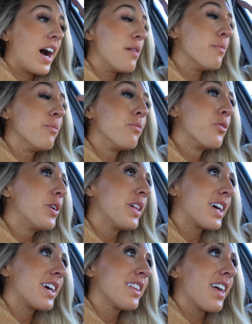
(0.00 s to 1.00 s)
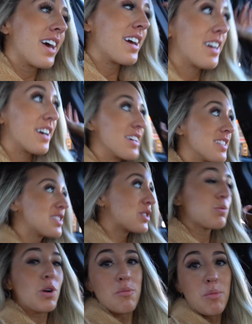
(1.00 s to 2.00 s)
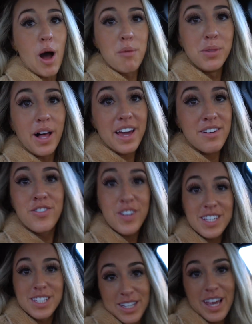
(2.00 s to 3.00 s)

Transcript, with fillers: I'm really like, is this what mom life is